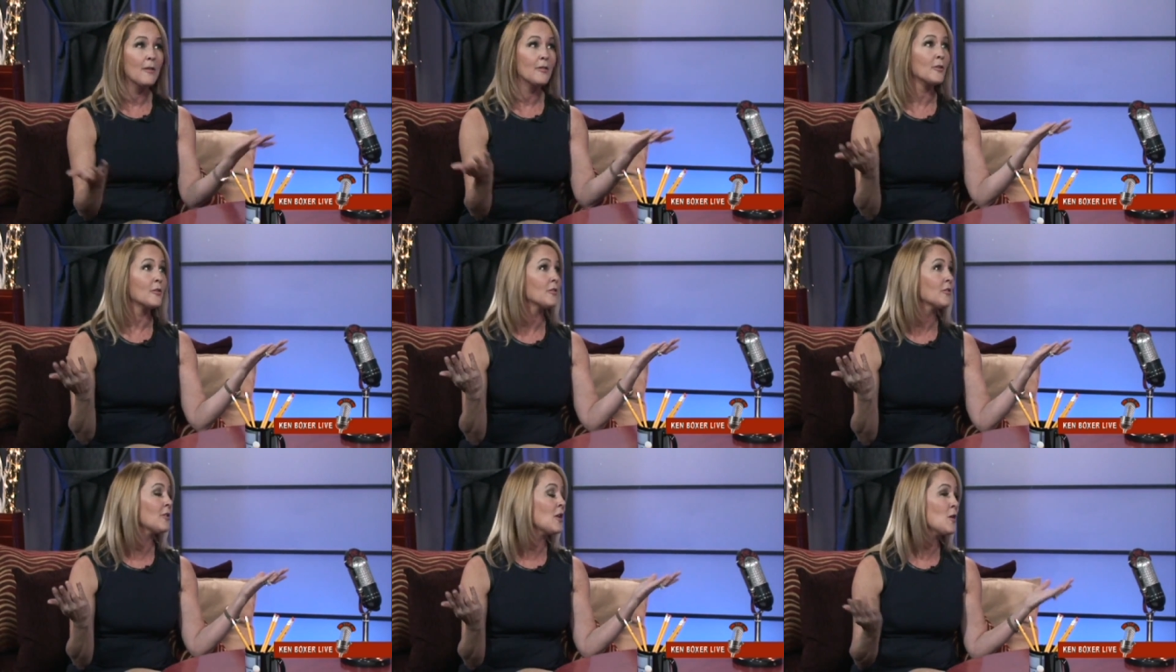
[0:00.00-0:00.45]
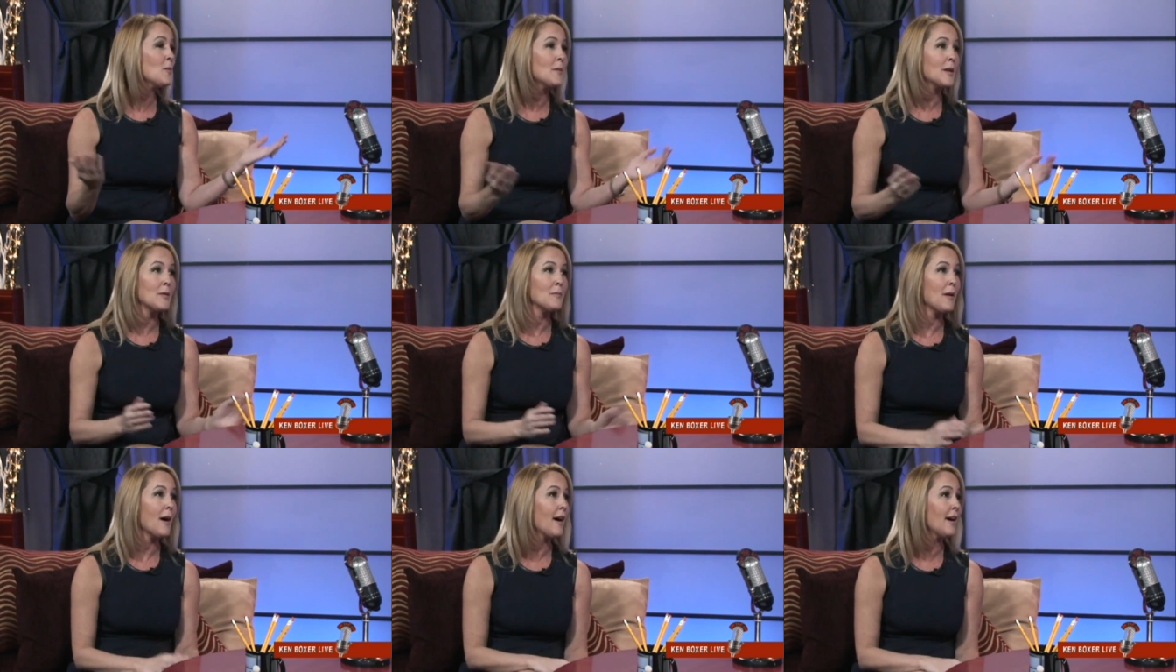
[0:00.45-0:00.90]
There's so
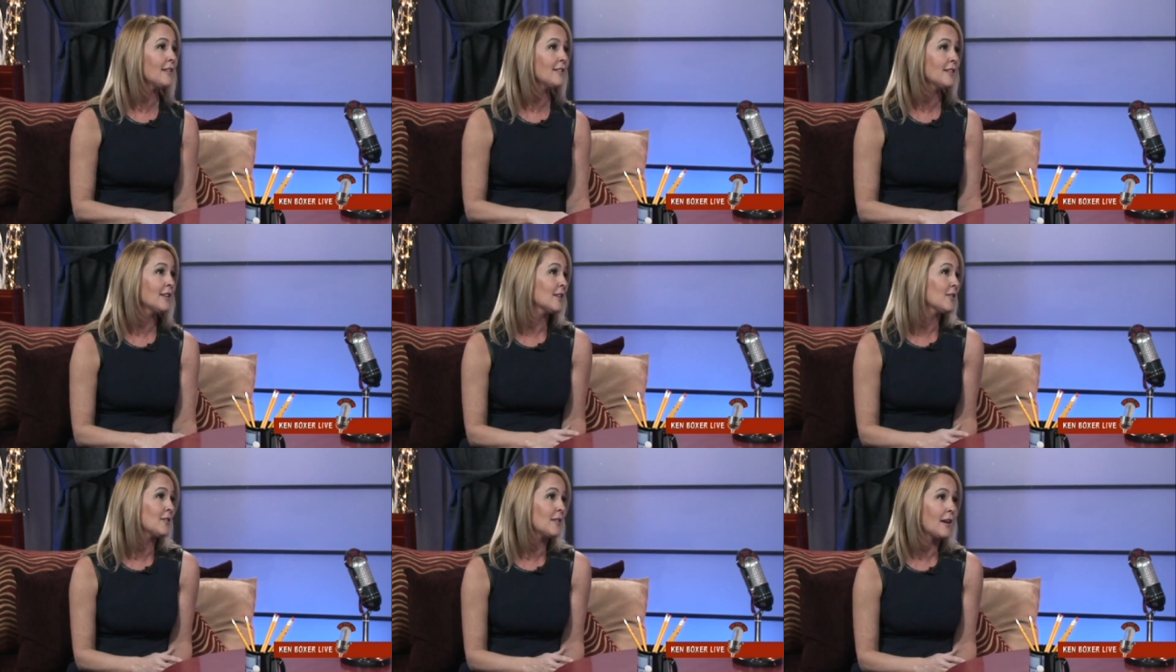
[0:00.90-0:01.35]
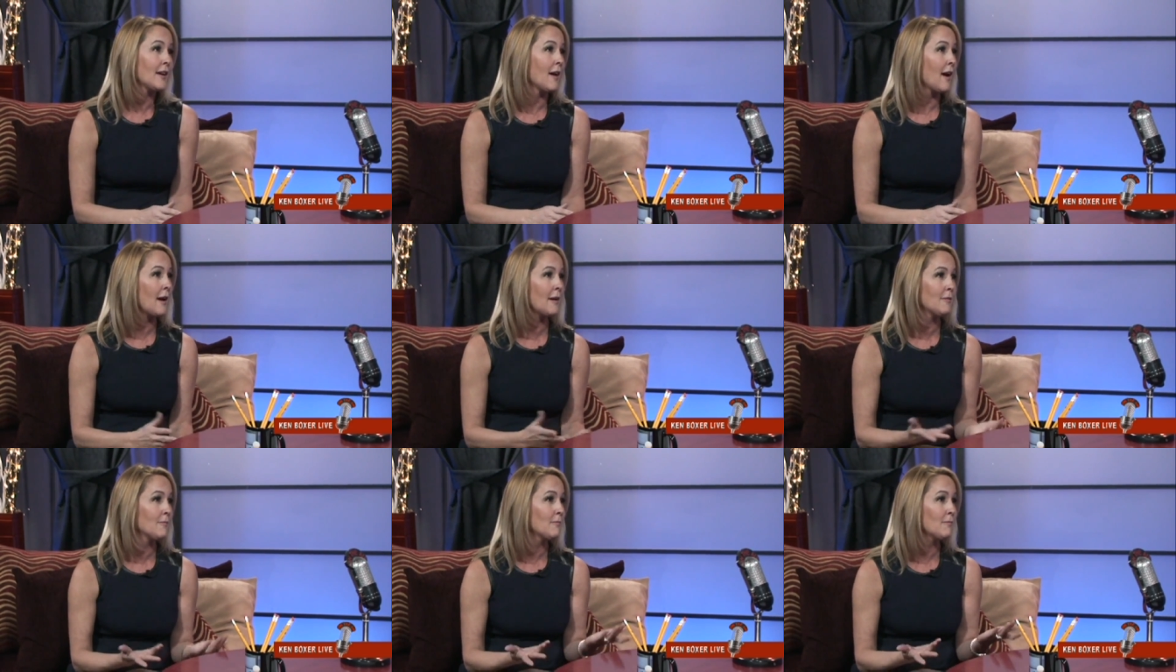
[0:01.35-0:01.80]
many positives. I,
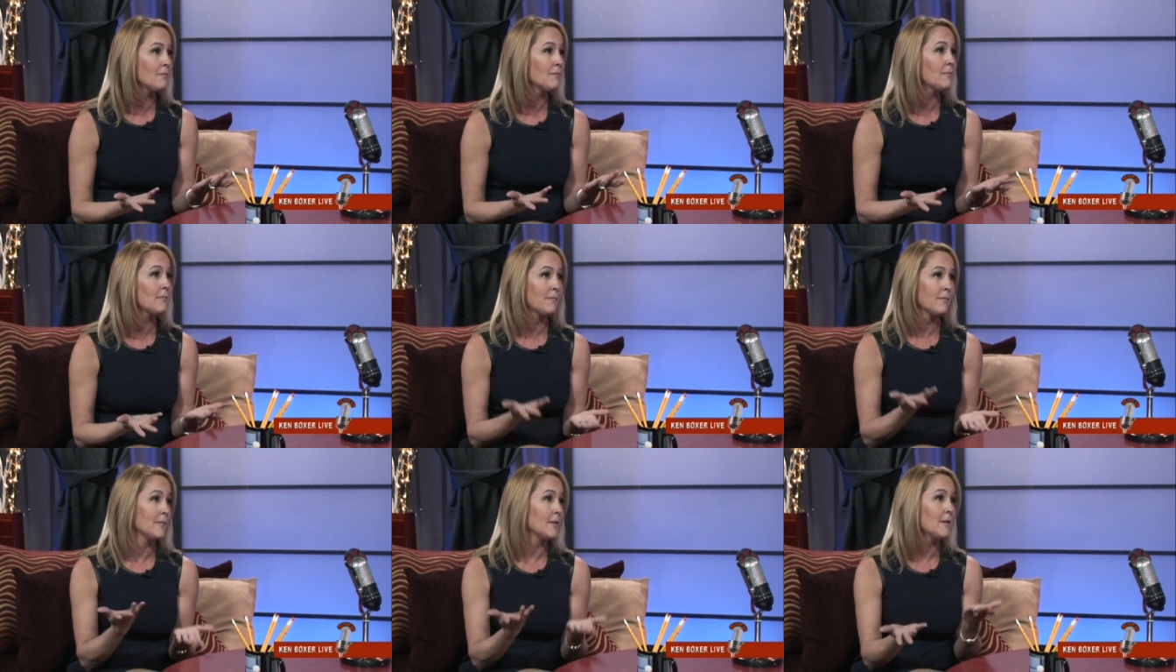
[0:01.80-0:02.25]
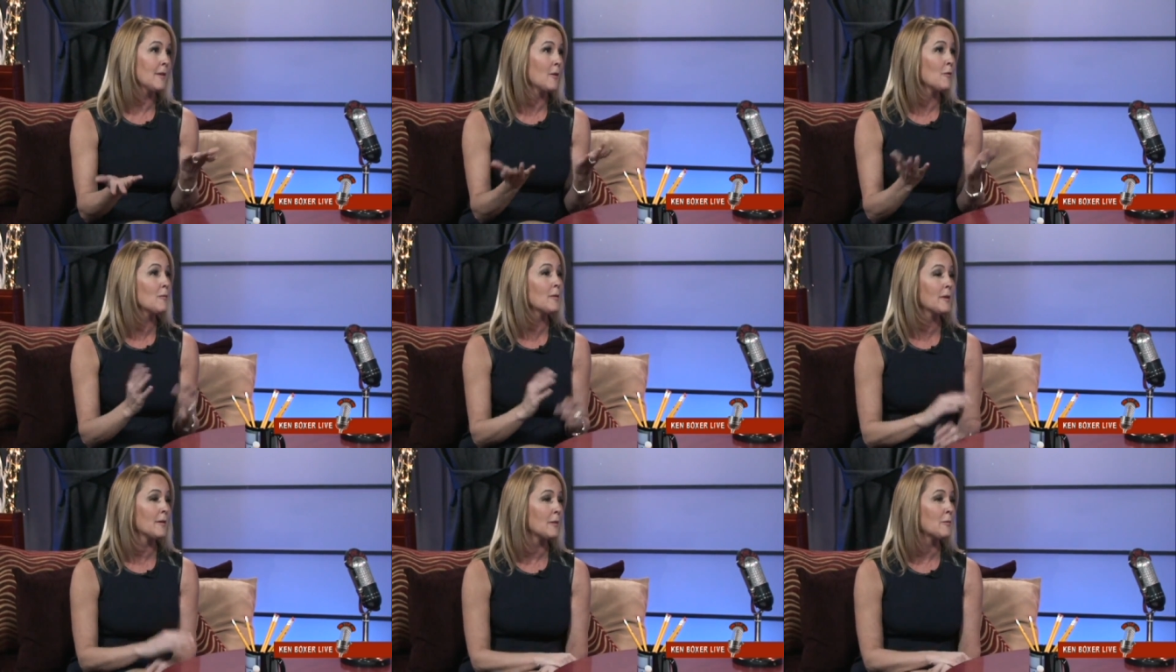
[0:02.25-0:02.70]
I you know,
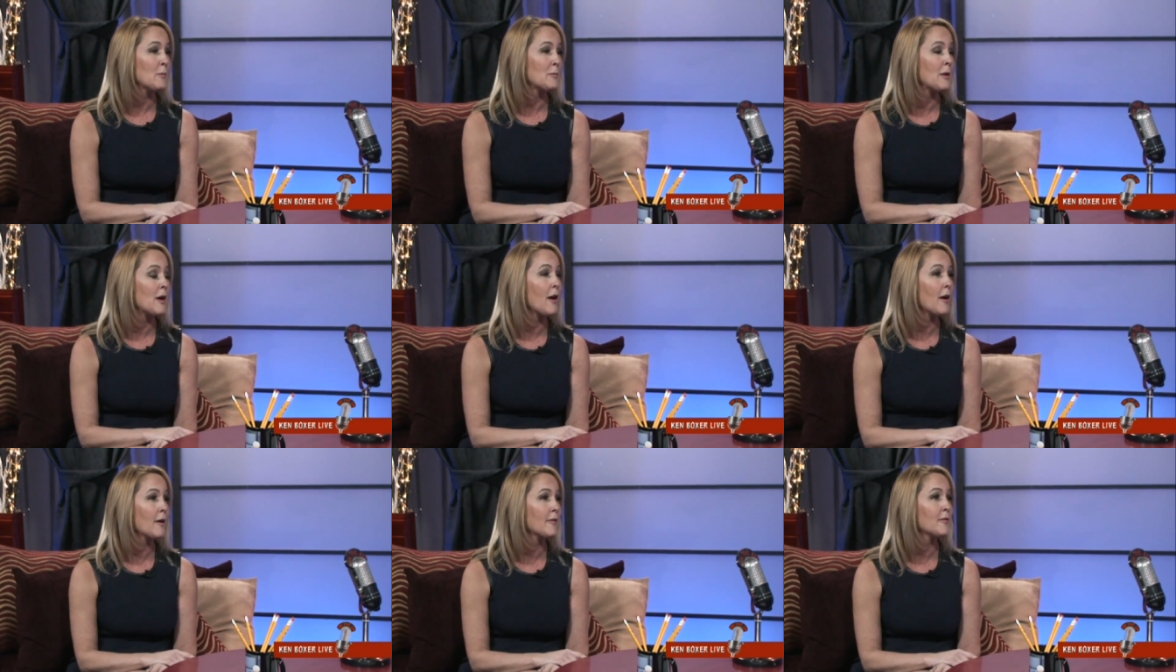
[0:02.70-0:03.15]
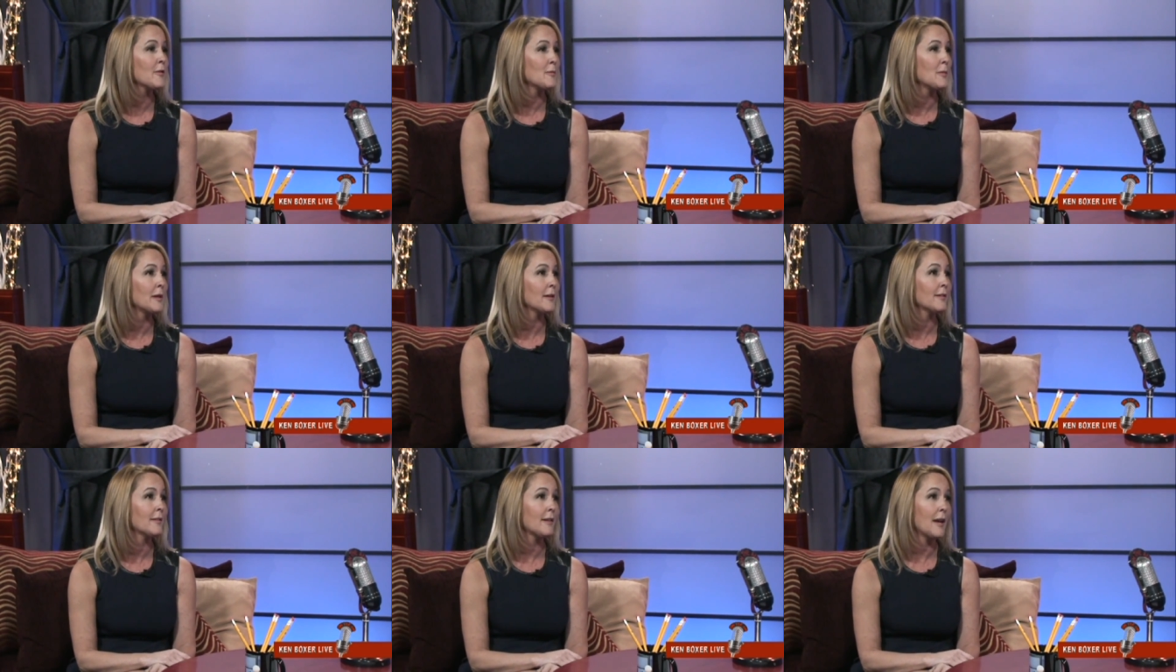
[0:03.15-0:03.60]
would, it would be hard for
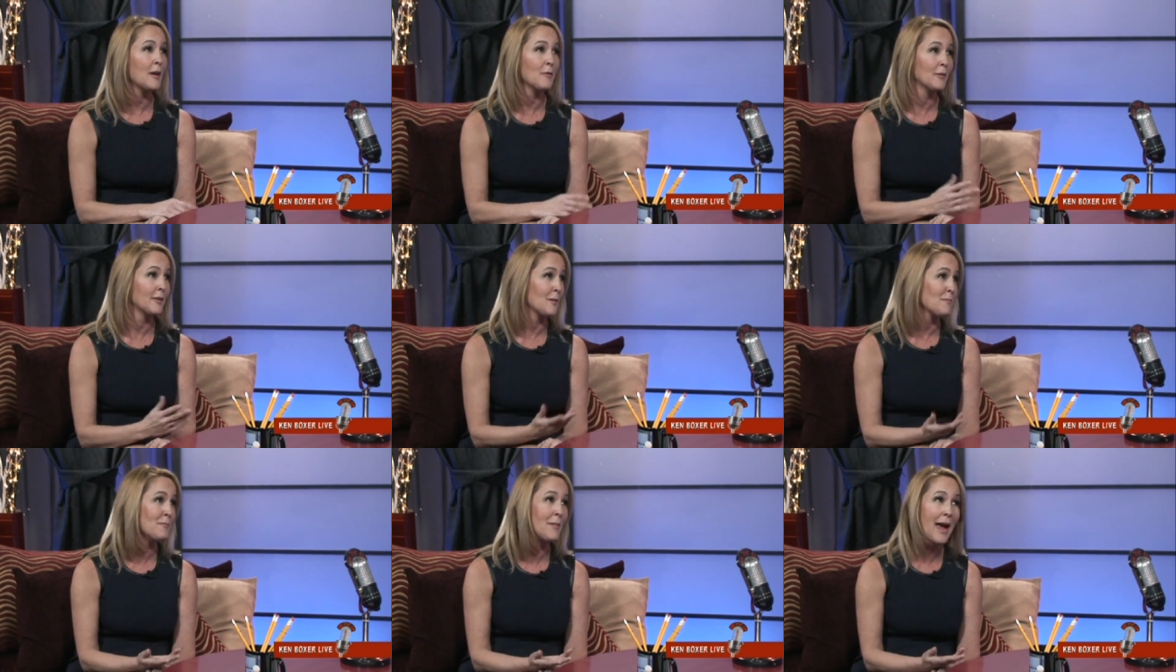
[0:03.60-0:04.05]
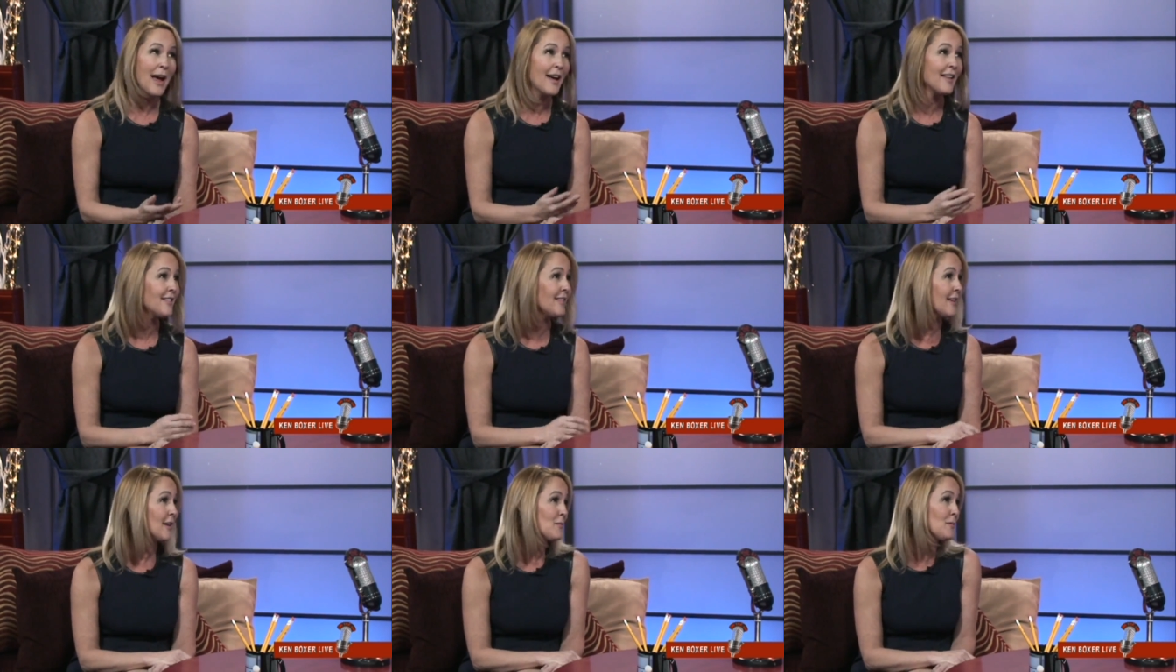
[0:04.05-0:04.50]
me to say it was a
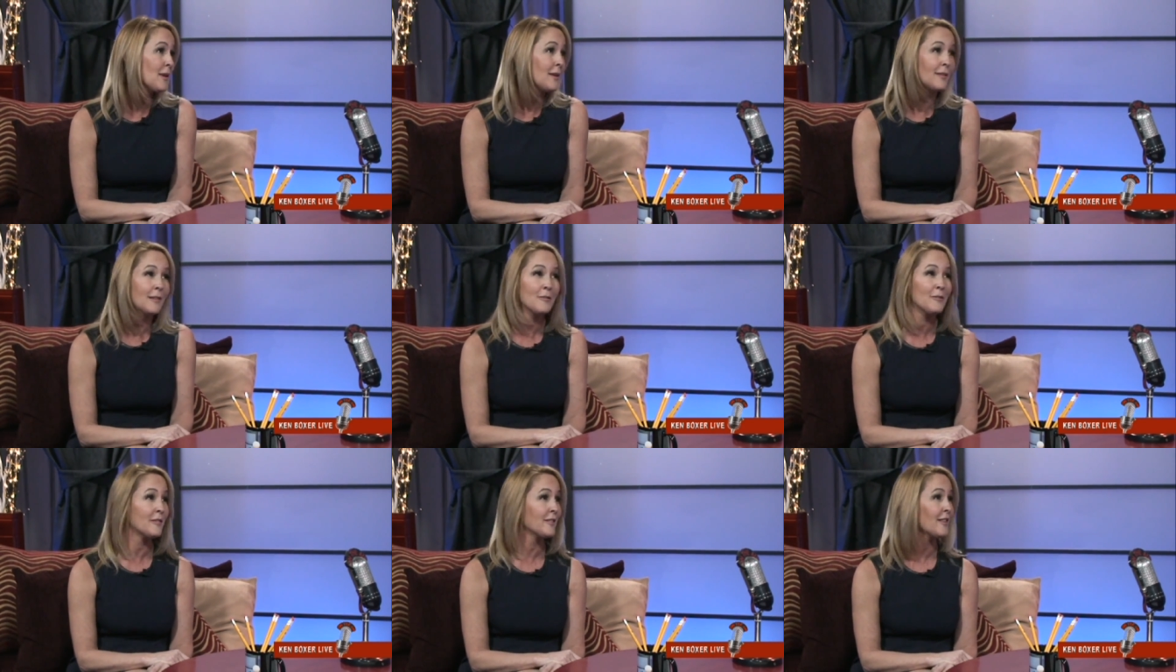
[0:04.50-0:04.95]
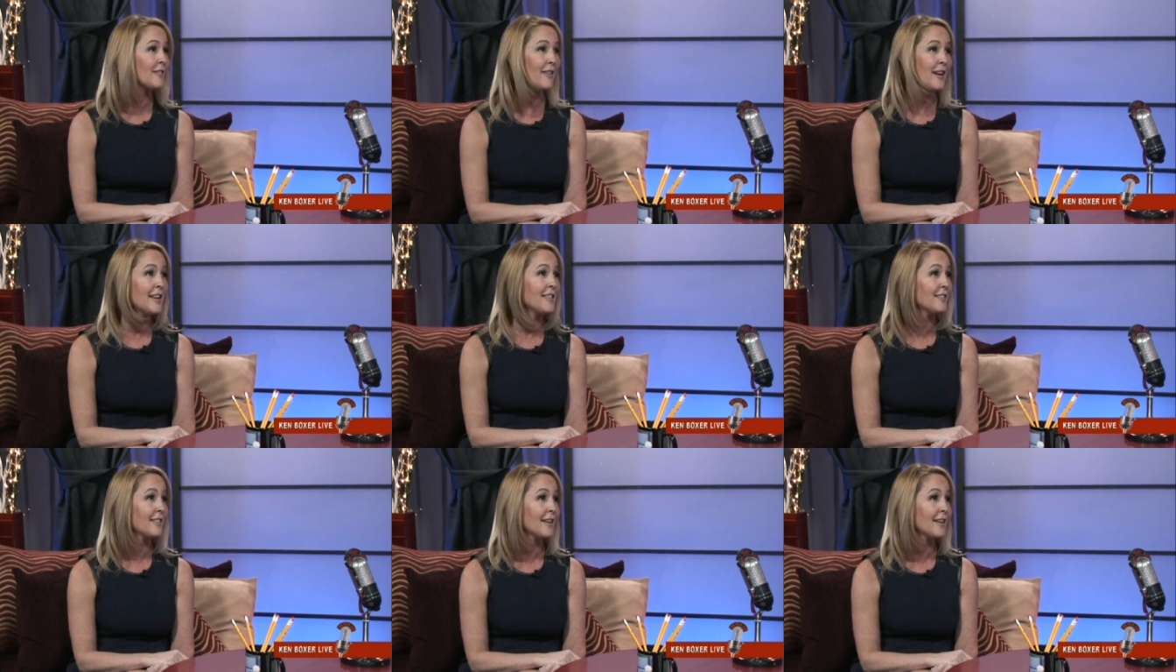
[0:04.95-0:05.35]
bad thing because it was a great